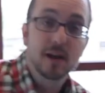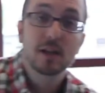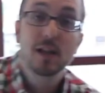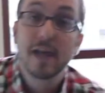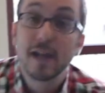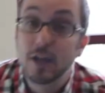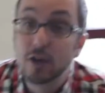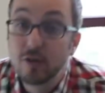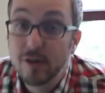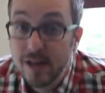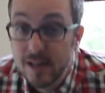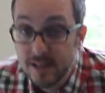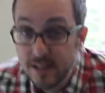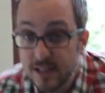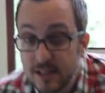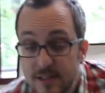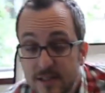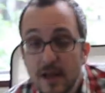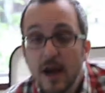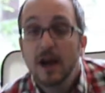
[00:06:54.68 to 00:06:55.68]
a lot of crazy
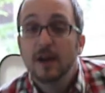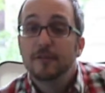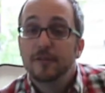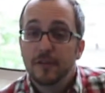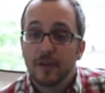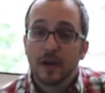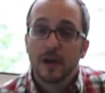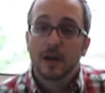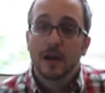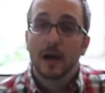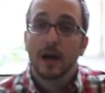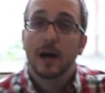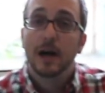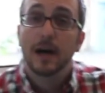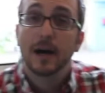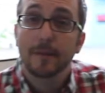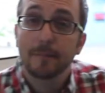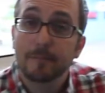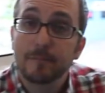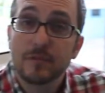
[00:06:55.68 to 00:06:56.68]
stuff
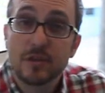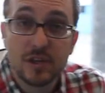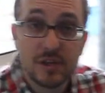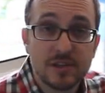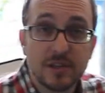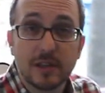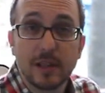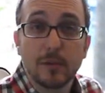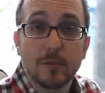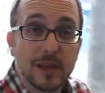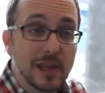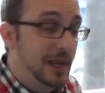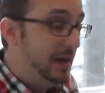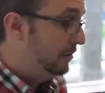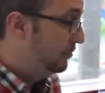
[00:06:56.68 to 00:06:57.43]
just so that we get it